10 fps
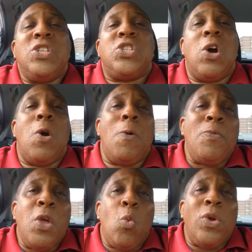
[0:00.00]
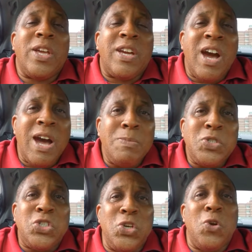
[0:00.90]
So when it
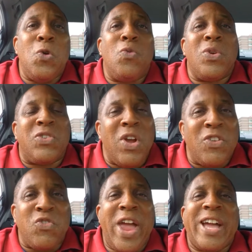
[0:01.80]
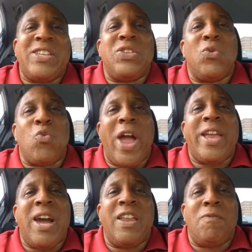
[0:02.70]
comes to attracting the
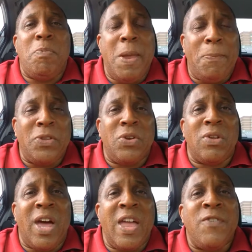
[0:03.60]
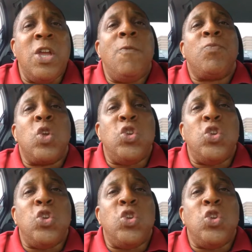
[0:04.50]
right kind of people in your life,